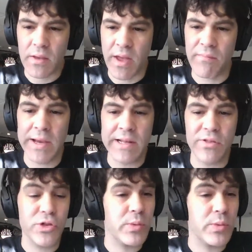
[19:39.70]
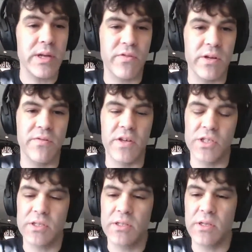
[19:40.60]
they played in 3 different
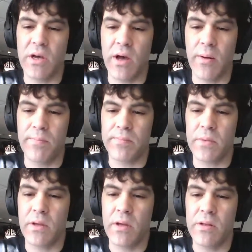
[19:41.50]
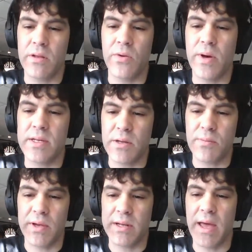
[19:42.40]
divisions in the U.S. They
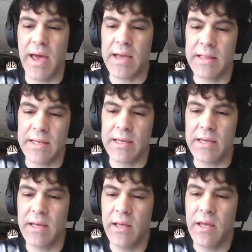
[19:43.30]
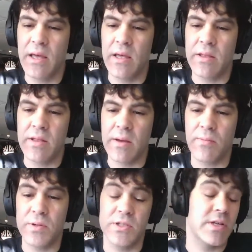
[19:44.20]
played in the A-League,
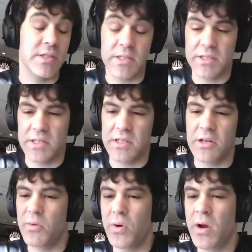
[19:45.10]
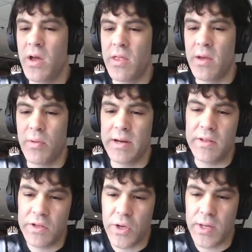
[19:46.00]
which doesn't exist anymore. They played
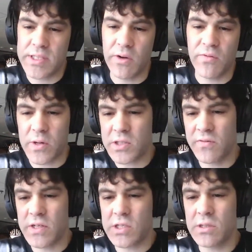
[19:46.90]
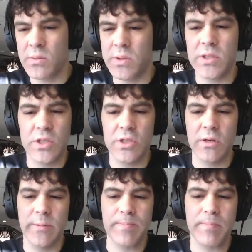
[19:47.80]
in the USL First Division, which